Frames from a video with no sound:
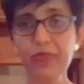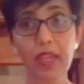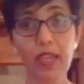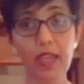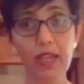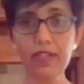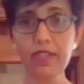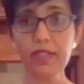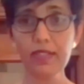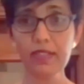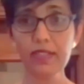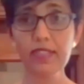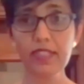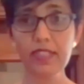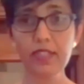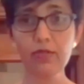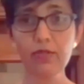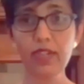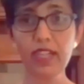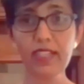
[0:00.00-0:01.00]
and I'll
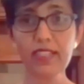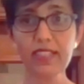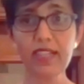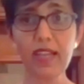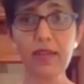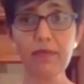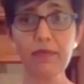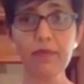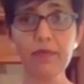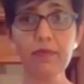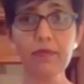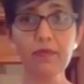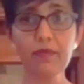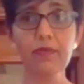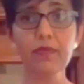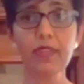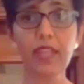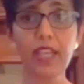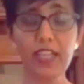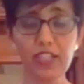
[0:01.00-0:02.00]
see you next time.
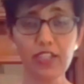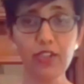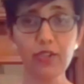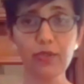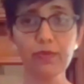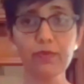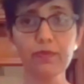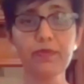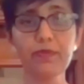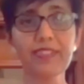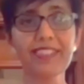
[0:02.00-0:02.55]
Thank you.